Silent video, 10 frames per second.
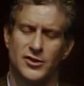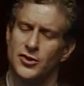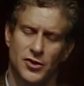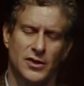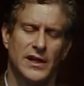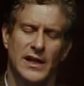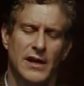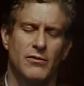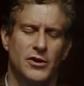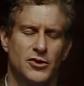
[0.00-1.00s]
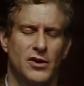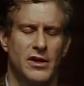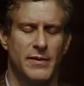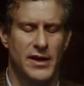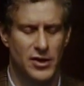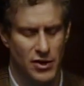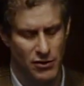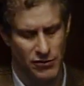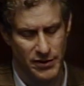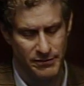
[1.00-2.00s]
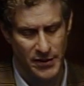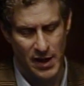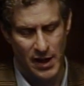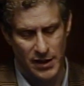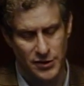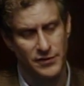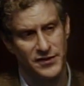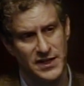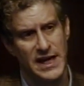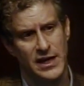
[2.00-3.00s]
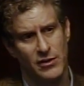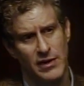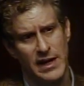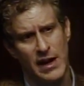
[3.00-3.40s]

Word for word: certainly like what you're talking about, you know, the sort of state you're in.